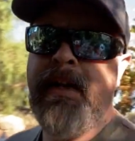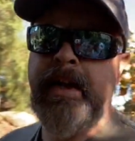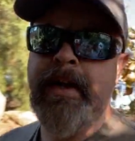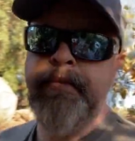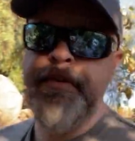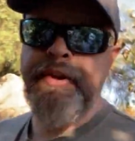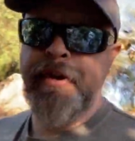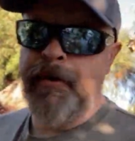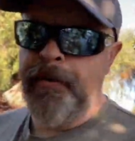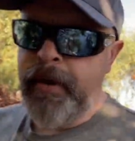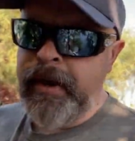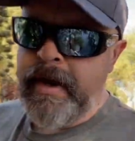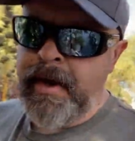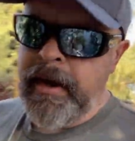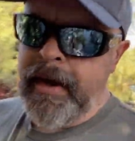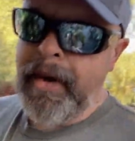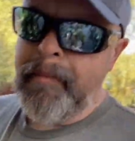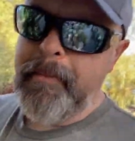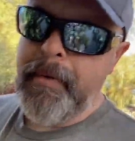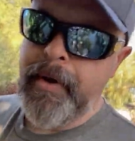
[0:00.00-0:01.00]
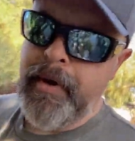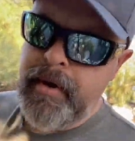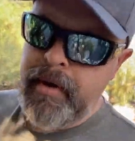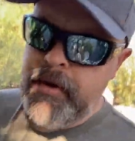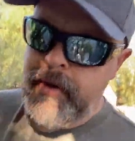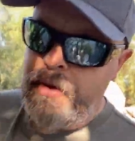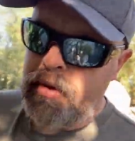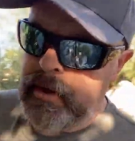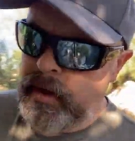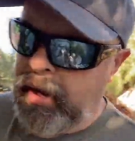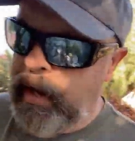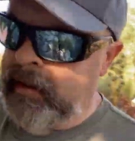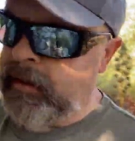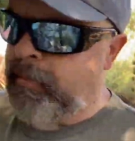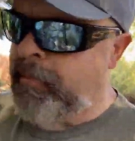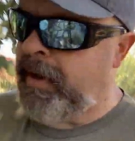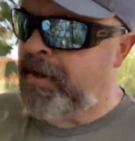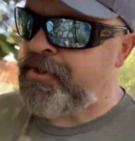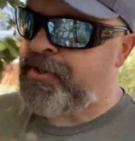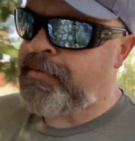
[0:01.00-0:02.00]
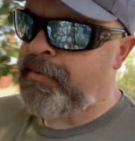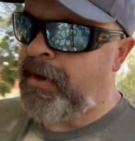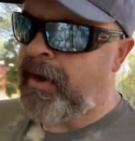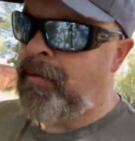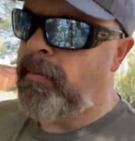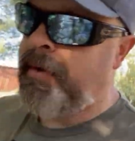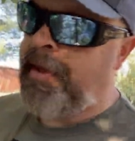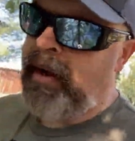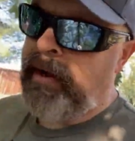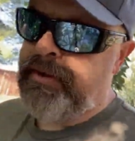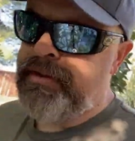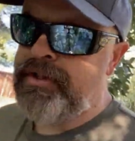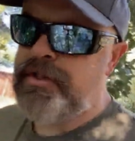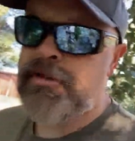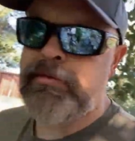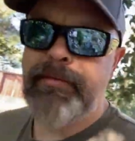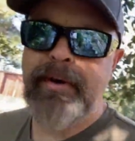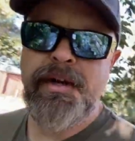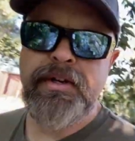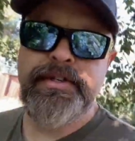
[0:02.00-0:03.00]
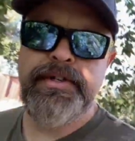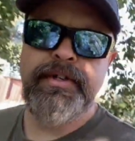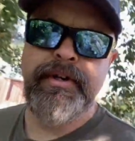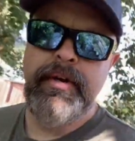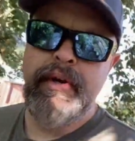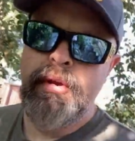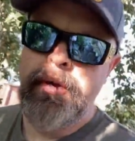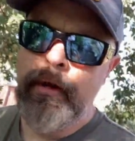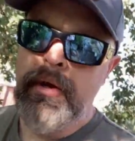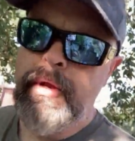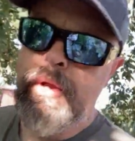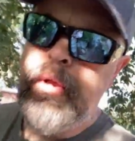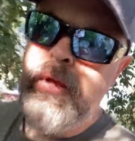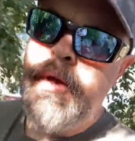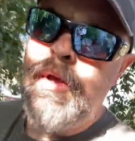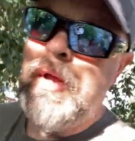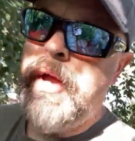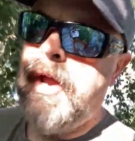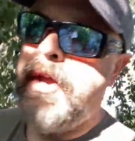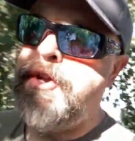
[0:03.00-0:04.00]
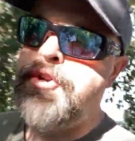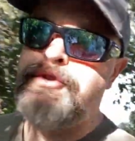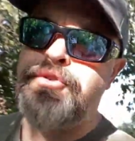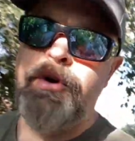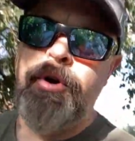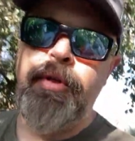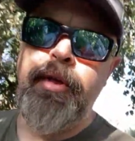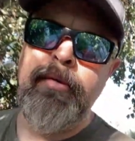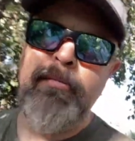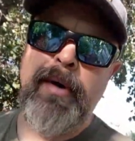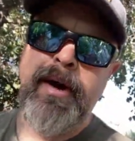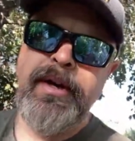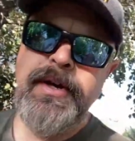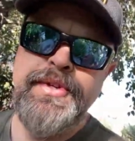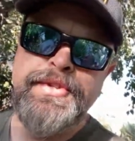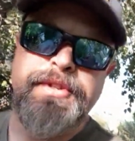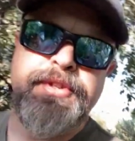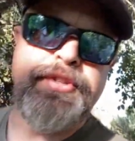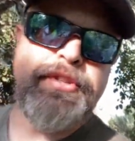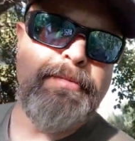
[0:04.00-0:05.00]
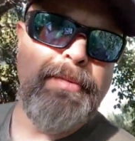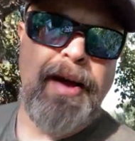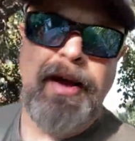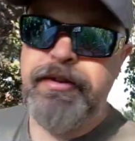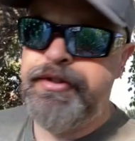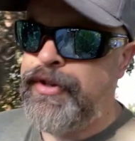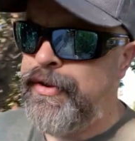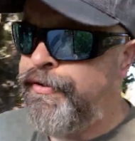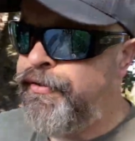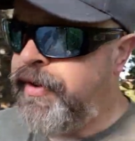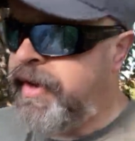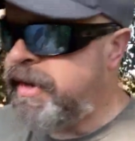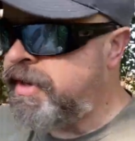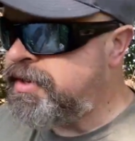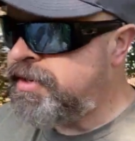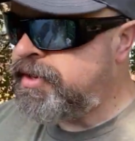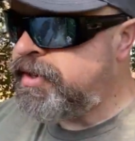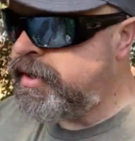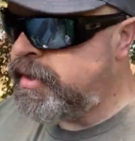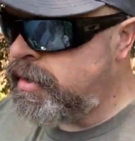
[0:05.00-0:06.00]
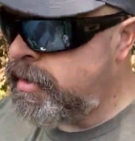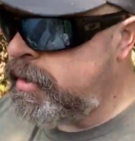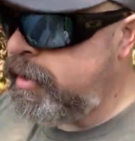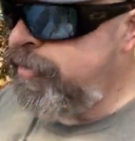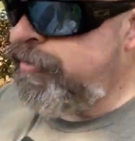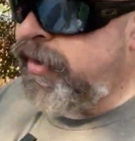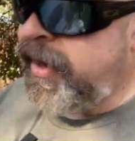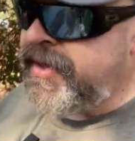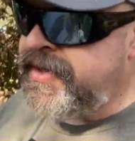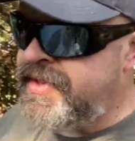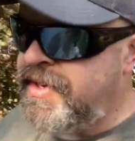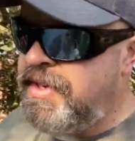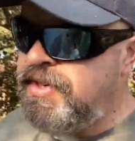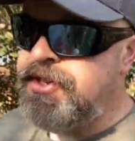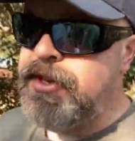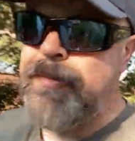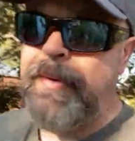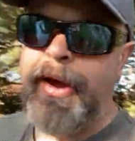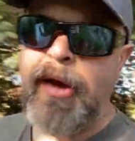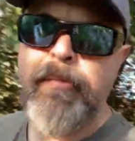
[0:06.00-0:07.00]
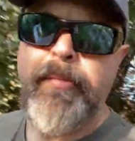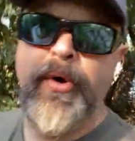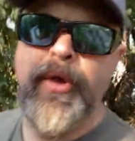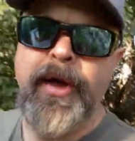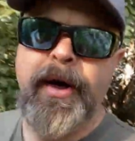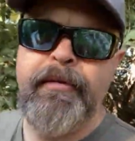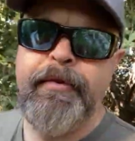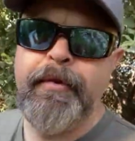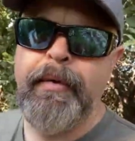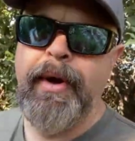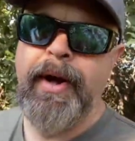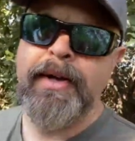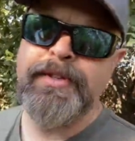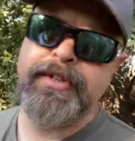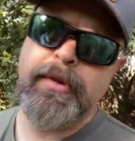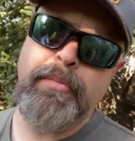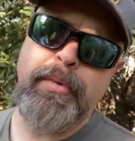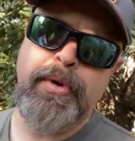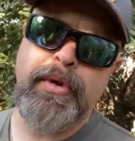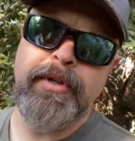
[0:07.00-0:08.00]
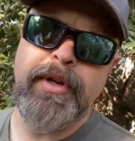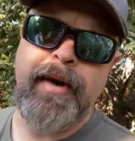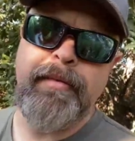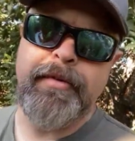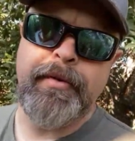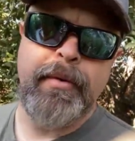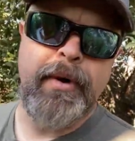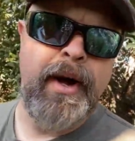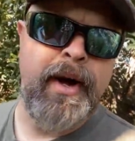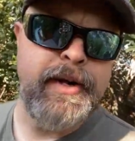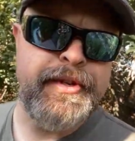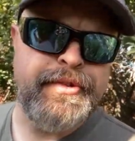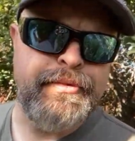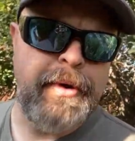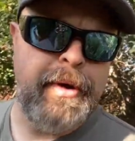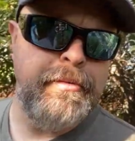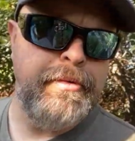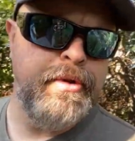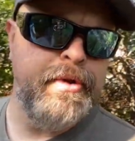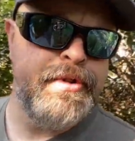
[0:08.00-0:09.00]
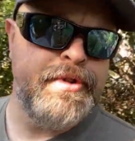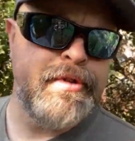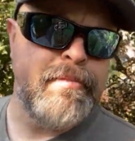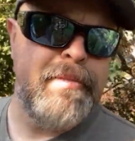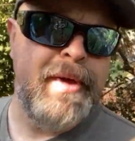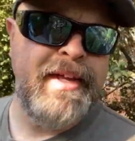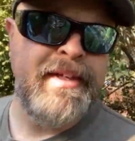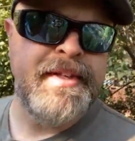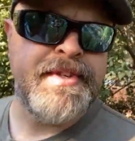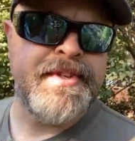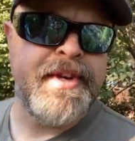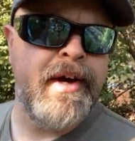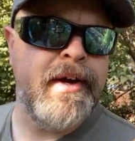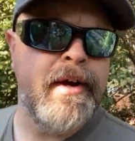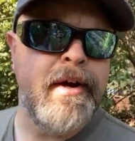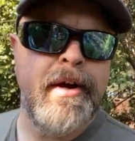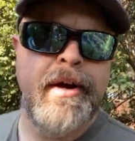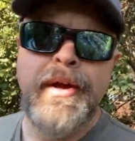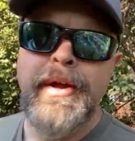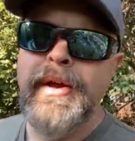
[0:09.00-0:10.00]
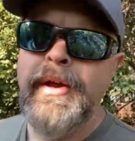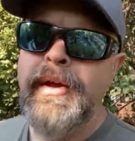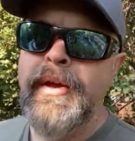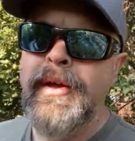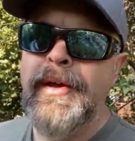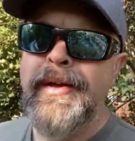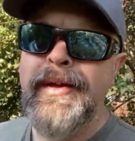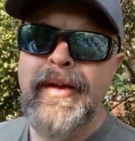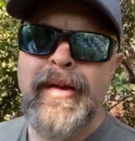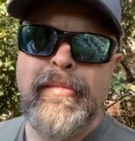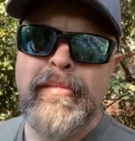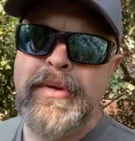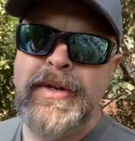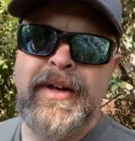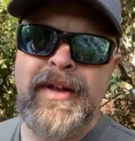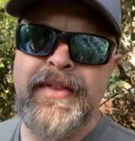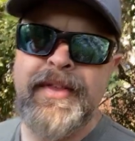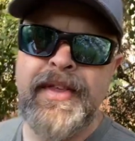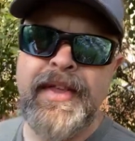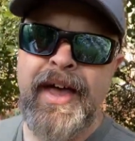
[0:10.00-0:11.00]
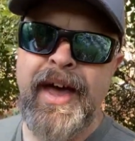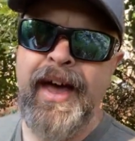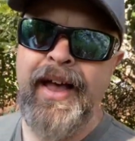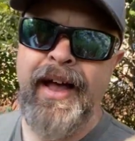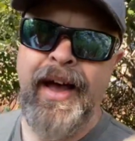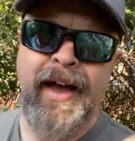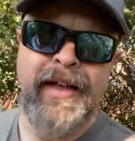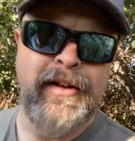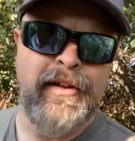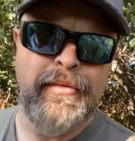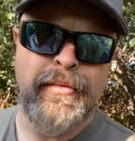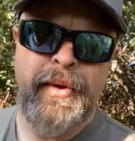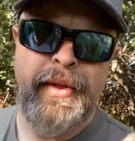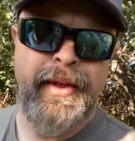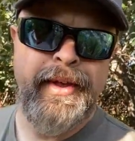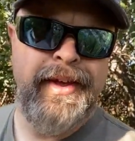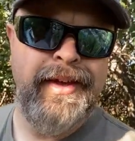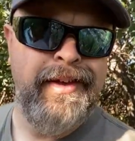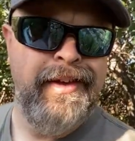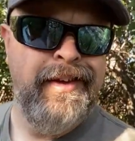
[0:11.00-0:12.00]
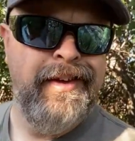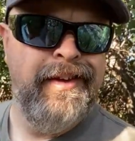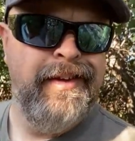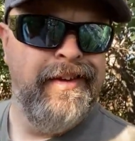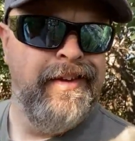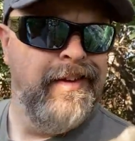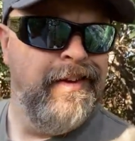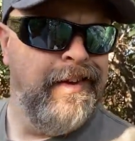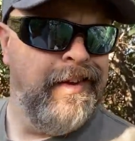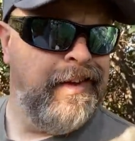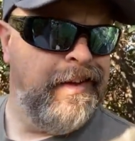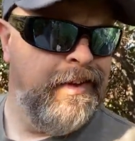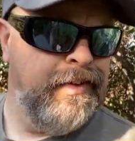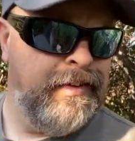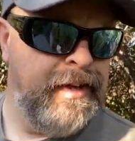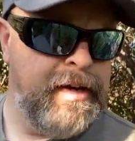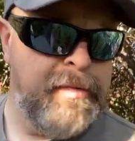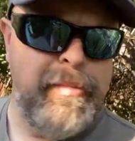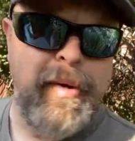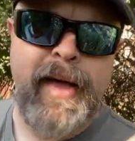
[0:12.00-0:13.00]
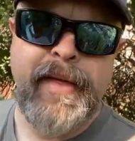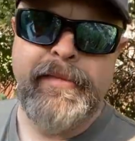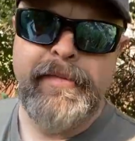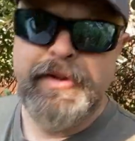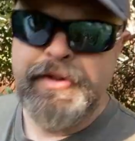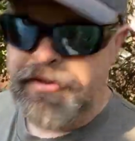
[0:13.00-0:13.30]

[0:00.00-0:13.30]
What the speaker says: of give you a recap, I don't mess around with algae too much. I control it by using some algae fix. If I see some I can pull off the rocks, I pull it off the rocks when I'm doing some maintenance out here. But other than that, I don't really, you know, let it bother me